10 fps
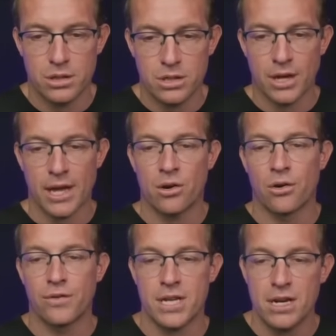Still can't grow
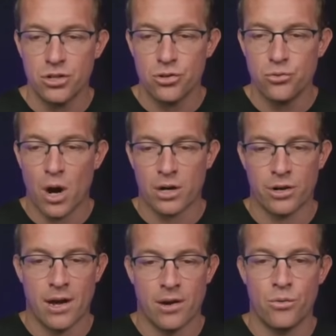over this Haitian dude walking
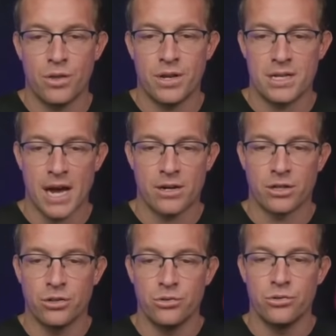around with an entire
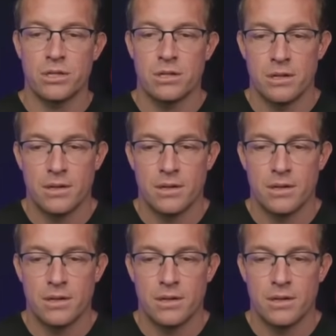goose